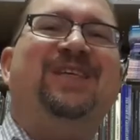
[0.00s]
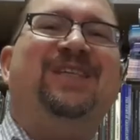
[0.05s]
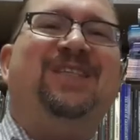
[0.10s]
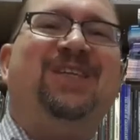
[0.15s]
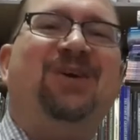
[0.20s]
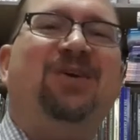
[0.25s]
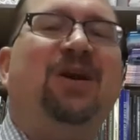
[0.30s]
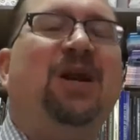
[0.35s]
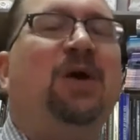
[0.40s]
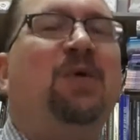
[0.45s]
this
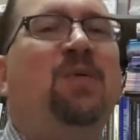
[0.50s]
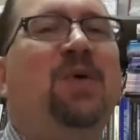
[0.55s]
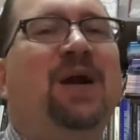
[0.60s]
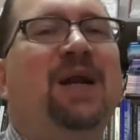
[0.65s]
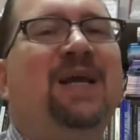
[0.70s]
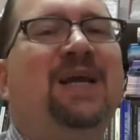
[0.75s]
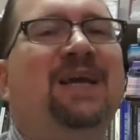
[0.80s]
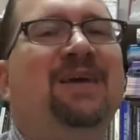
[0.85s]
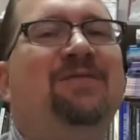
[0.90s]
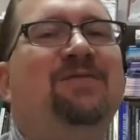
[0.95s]
year. And I
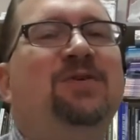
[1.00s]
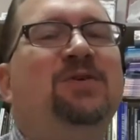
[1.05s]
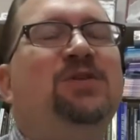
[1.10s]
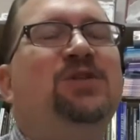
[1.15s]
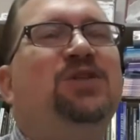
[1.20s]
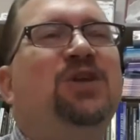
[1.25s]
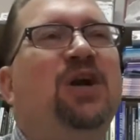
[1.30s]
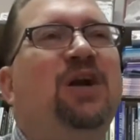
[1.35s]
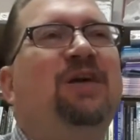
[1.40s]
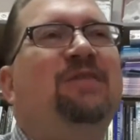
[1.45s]
want to give you,
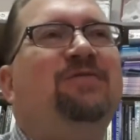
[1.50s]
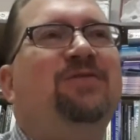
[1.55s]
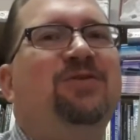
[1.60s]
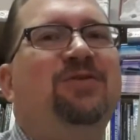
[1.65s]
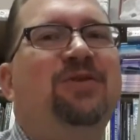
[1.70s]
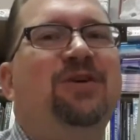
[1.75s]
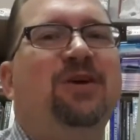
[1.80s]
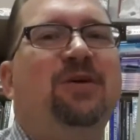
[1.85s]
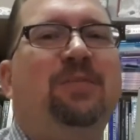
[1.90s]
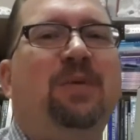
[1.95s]
start off the new
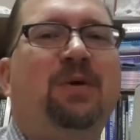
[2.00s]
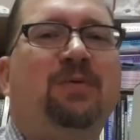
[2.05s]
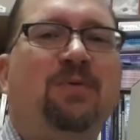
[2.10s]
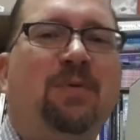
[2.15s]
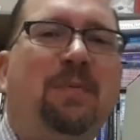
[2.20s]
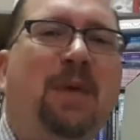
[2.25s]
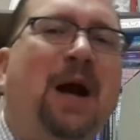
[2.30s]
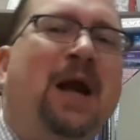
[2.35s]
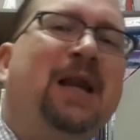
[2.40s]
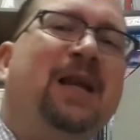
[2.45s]
year by
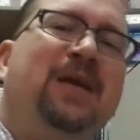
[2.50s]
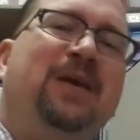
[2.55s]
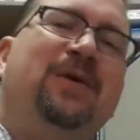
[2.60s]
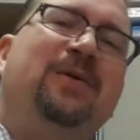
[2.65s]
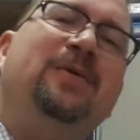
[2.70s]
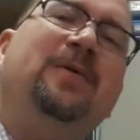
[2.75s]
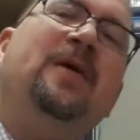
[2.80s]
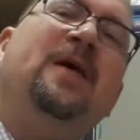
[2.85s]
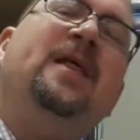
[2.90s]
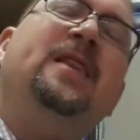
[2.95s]
reminding
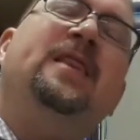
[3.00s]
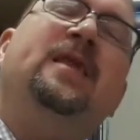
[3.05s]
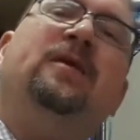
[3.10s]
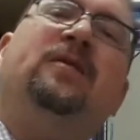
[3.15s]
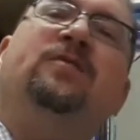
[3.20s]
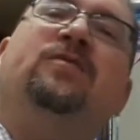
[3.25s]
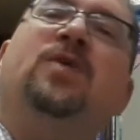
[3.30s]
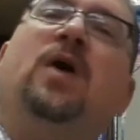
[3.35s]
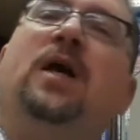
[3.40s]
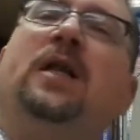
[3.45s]
you that
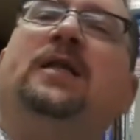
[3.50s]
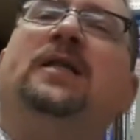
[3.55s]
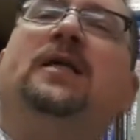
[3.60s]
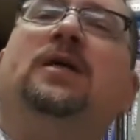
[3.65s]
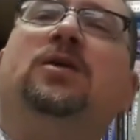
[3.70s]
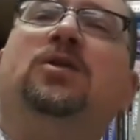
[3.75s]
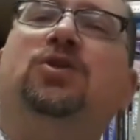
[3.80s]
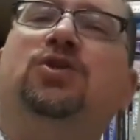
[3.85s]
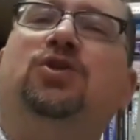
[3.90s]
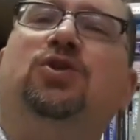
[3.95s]
you've got
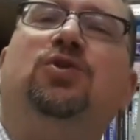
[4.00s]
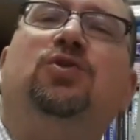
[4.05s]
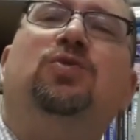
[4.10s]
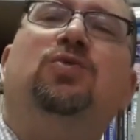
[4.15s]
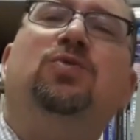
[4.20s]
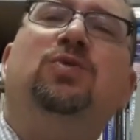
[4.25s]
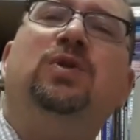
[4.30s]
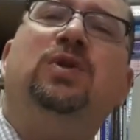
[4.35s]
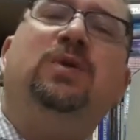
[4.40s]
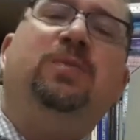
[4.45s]
until
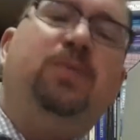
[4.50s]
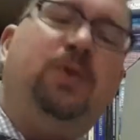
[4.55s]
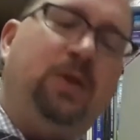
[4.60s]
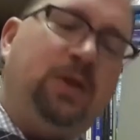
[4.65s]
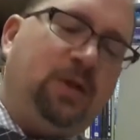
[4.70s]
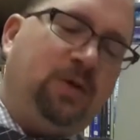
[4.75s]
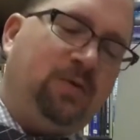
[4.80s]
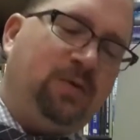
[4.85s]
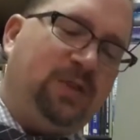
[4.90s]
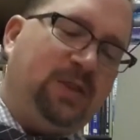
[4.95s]
June to
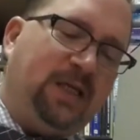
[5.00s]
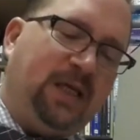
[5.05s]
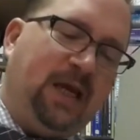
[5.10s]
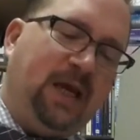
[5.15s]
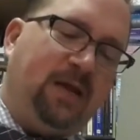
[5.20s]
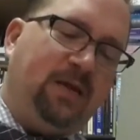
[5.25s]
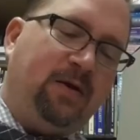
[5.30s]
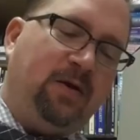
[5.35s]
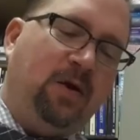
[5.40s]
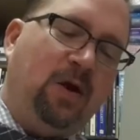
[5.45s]
put those
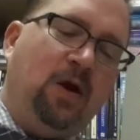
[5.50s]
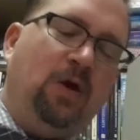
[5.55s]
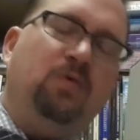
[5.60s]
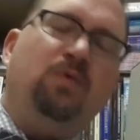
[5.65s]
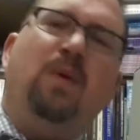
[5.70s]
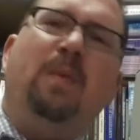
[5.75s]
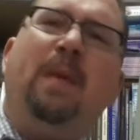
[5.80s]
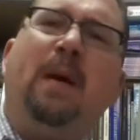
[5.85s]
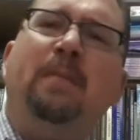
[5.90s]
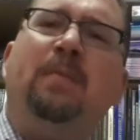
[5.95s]
together.
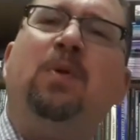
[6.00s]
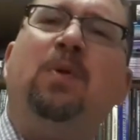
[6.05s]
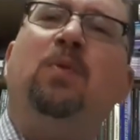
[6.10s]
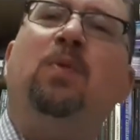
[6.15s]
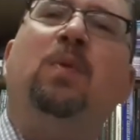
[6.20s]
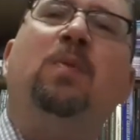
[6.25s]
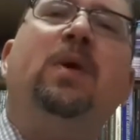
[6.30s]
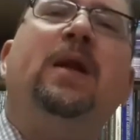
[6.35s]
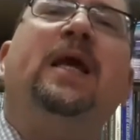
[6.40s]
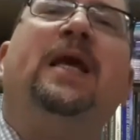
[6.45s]
Remember,
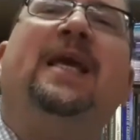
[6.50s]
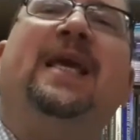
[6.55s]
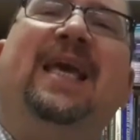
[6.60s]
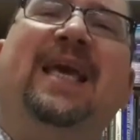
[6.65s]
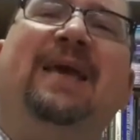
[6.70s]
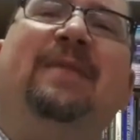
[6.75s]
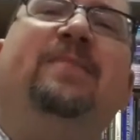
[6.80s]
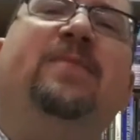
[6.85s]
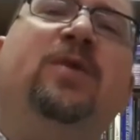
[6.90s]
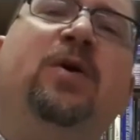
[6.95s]
we want to
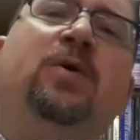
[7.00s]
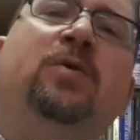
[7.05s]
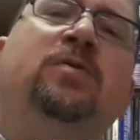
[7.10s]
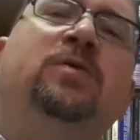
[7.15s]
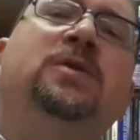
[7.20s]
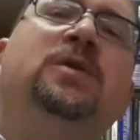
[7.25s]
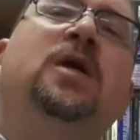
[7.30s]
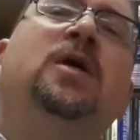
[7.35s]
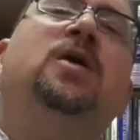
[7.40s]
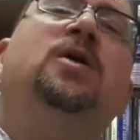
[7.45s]
keep
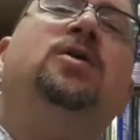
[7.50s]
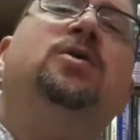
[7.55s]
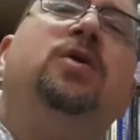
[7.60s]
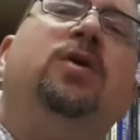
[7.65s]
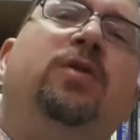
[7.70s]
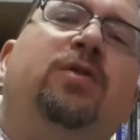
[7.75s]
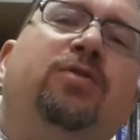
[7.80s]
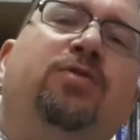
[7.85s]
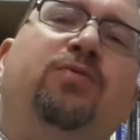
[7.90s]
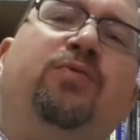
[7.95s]
those to
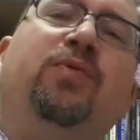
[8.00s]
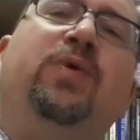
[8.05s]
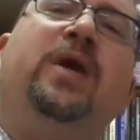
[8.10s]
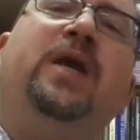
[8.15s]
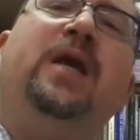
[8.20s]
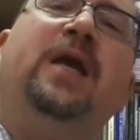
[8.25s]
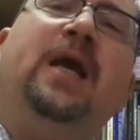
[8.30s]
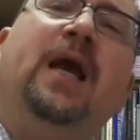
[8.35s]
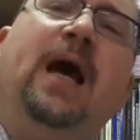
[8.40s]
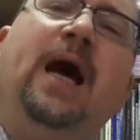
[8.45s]

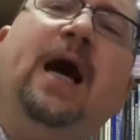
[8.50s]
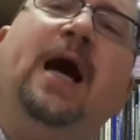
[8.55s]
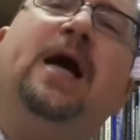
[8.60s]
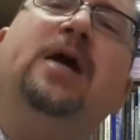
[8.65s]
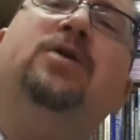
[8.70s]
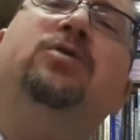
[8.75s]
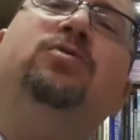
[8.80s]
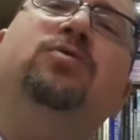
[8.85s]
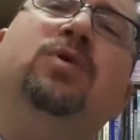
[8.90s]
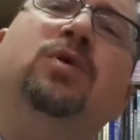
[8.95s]

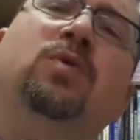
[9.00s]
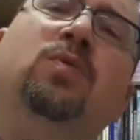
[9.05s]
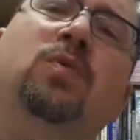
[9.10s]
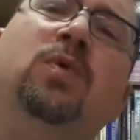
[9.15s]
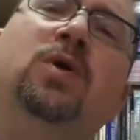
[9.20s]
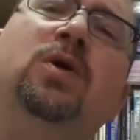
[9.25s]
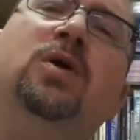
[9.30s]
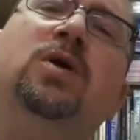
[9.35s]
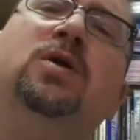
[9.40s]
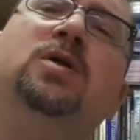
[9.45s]
300
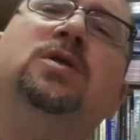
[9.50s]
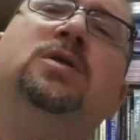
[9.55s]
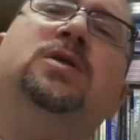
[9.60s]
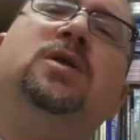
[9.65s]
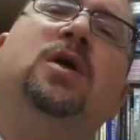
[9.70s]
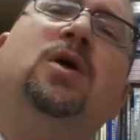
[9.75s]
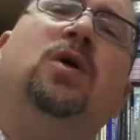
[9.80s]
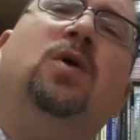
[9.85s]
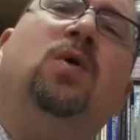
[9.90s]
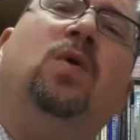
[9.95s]
words
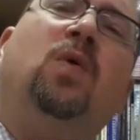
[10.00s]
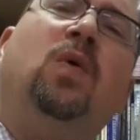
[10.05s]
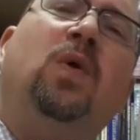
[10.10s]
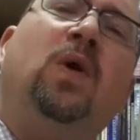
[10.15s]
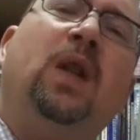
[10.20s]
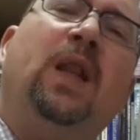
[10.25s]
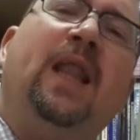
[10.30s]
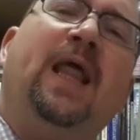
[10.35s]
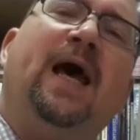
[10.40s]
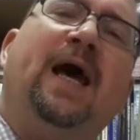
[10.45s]

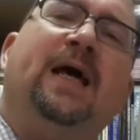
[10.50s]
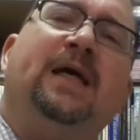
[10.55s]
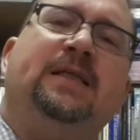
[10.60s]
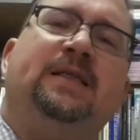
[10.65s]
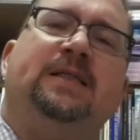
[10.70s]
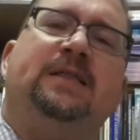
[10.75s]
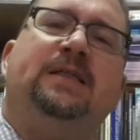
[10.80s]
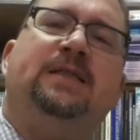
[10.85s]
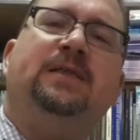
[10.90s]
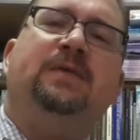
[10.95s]
or
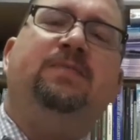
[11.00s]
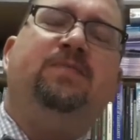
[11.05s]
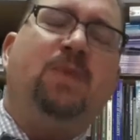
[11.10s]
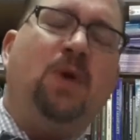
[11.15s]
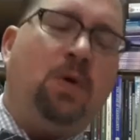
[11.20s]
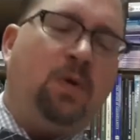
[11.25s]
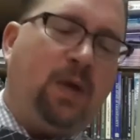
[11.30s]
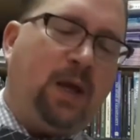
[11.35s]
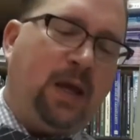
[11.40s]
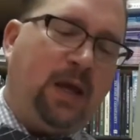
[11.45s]
less.
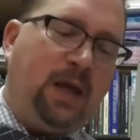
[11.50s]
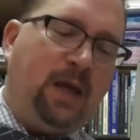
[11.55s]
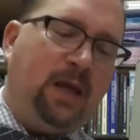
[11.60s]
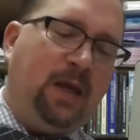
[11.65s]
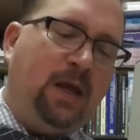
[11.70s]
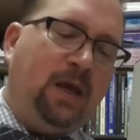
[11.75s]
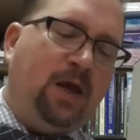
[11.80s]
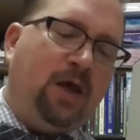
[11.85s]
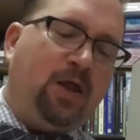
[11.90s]
Okay?